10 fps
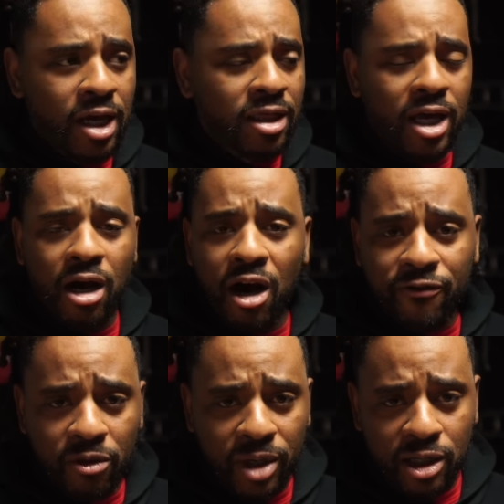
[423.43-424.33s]
They
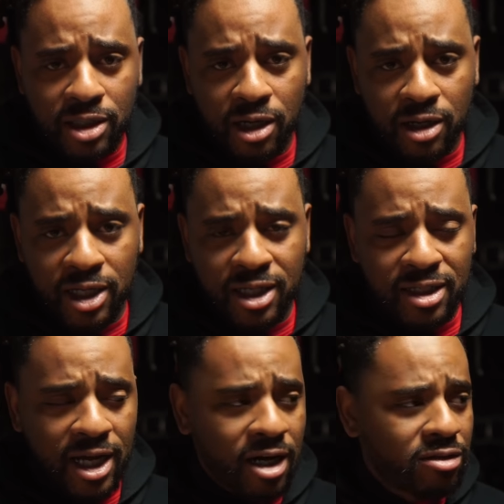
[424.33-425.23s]
offer military
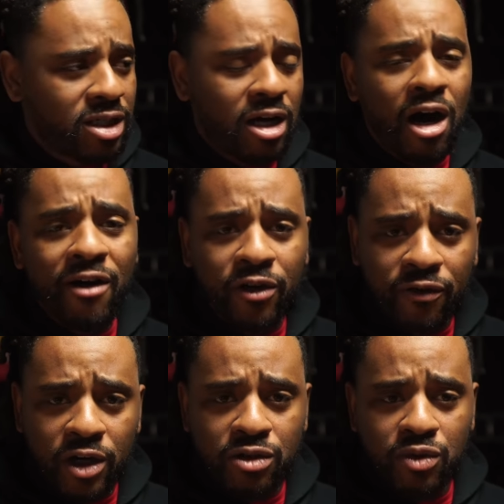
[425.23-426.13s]
discounts, they offer
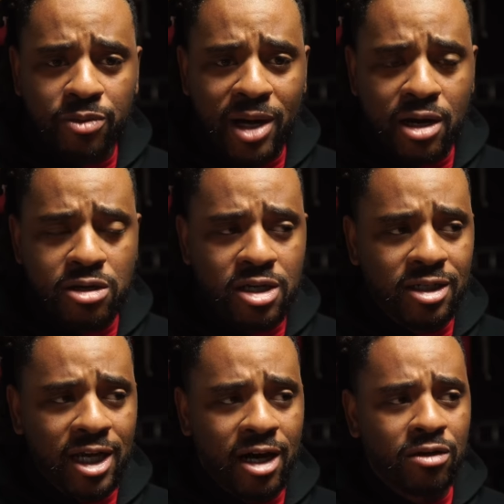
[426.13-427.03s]
first responder
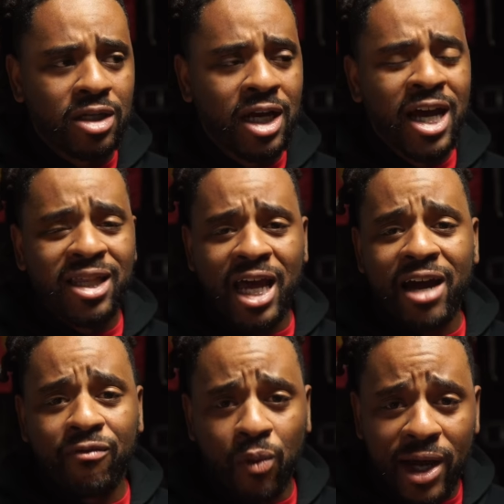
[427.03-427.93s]
discounts. They
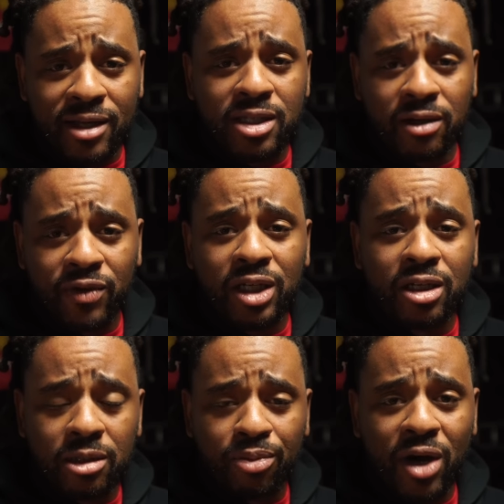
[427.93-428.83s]
have relatively
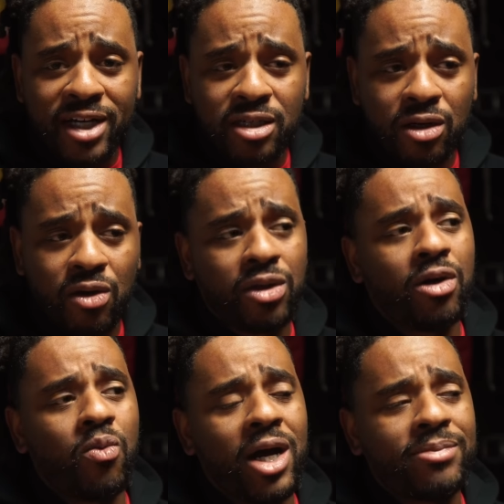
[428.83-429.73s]
good pricing on their
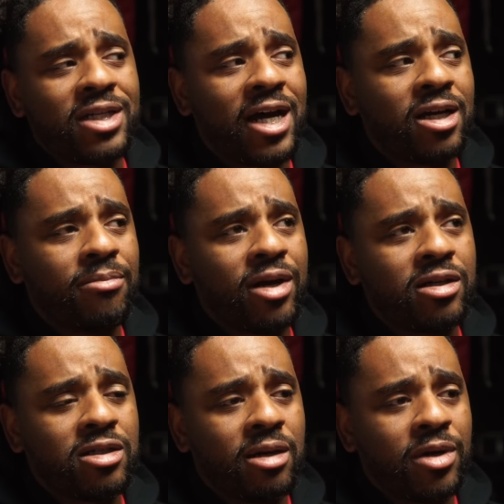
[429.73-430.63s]
website compared
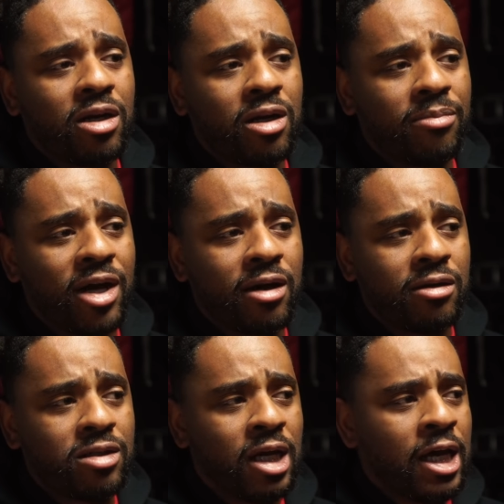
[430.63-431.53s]
to some of their competitors.